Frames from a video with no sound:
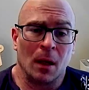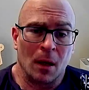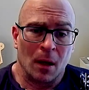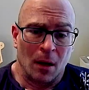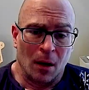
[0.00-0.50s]

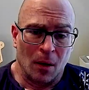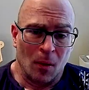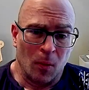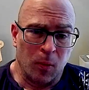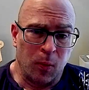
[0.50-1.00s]

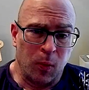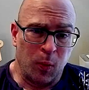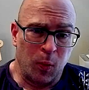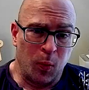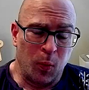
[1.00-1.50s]
Um,
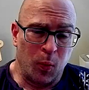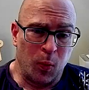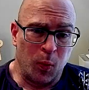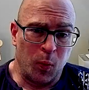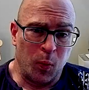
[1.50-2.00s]

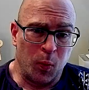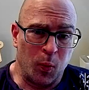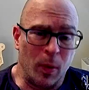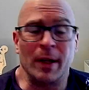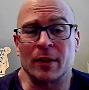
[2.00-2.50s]

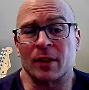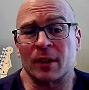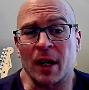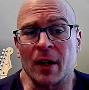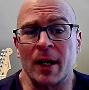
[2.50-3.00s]
and it's
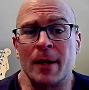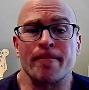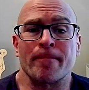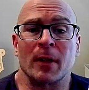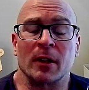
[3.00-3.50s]
scary.
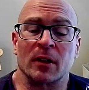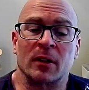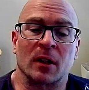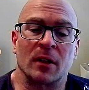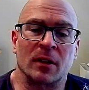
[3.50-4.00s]
It's a,
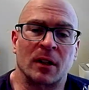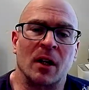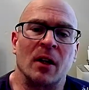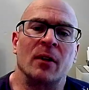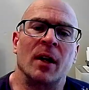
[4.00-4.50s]
it's a
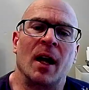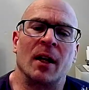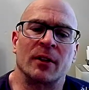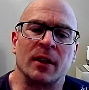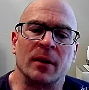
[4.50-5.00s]
scary
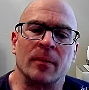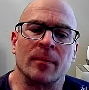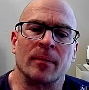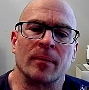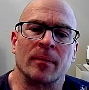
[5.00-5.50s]
reality,
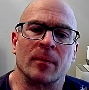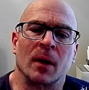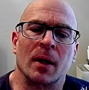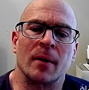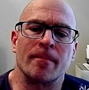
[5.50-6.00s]

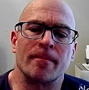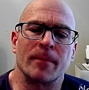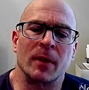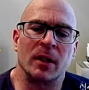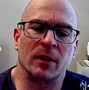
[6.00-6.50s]
right?
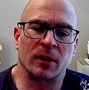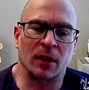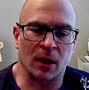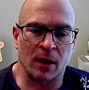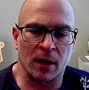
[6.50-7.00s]
It is
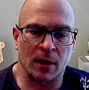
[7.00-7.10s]
scary.